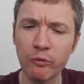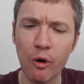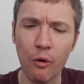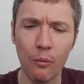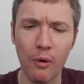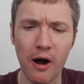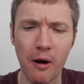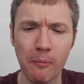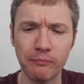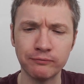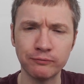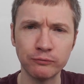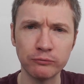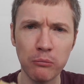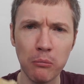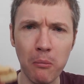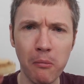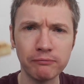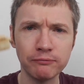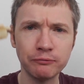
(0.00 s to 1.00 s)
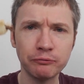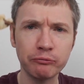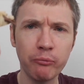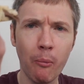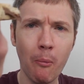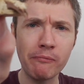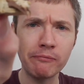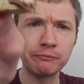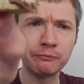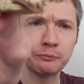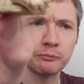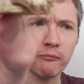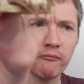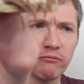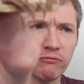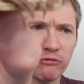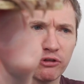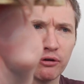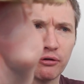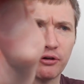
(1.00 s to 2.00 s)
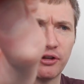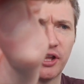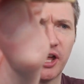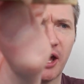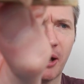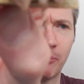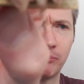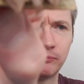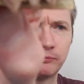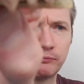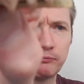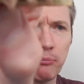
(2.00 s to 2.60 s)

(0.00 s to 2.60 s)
Oh wow! Look at that.